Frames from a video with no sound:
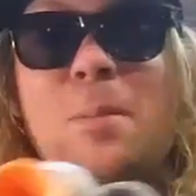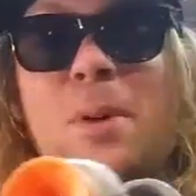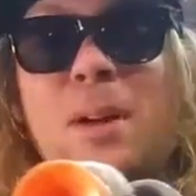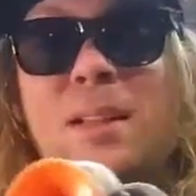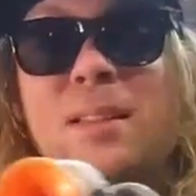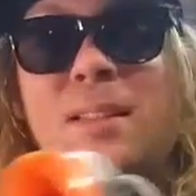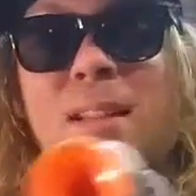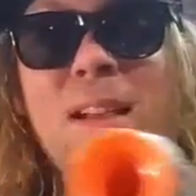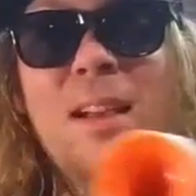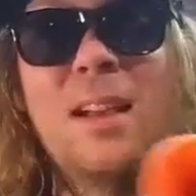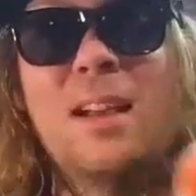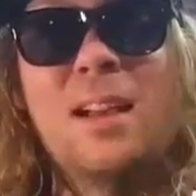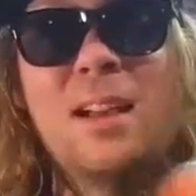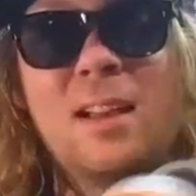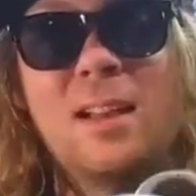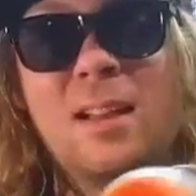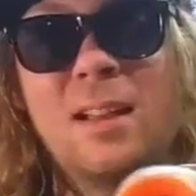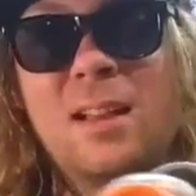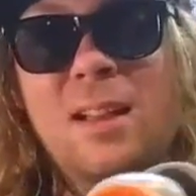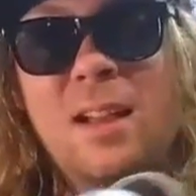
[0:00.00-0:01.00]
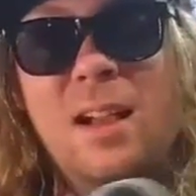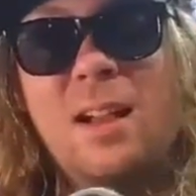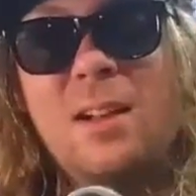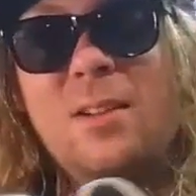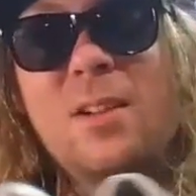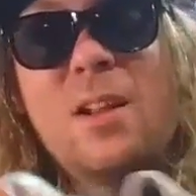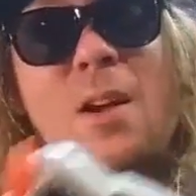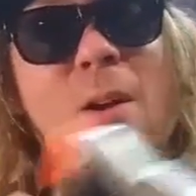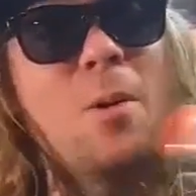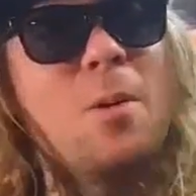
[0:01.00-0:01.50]
But I
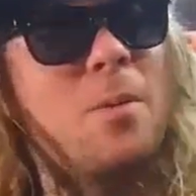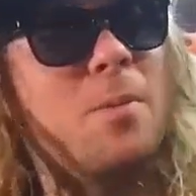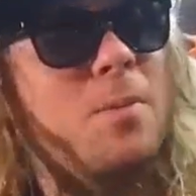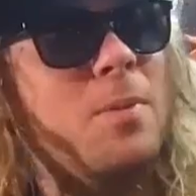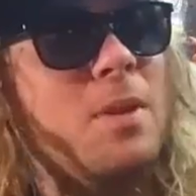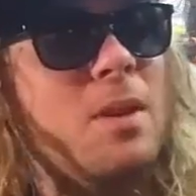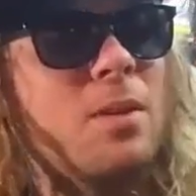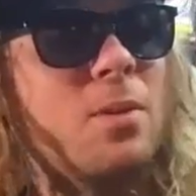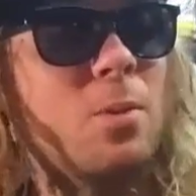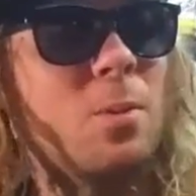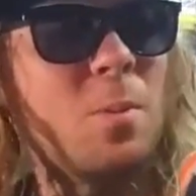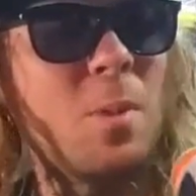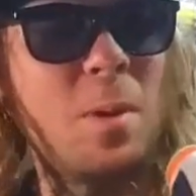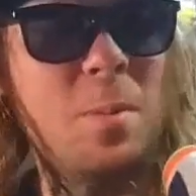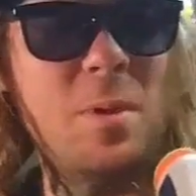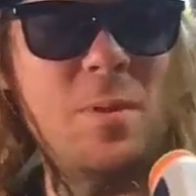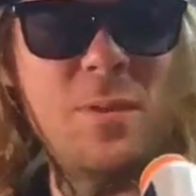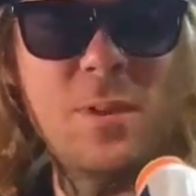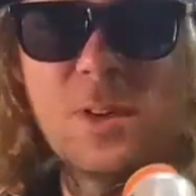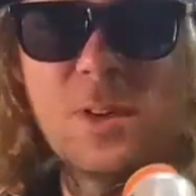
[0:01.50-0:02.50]
don't know. This one might be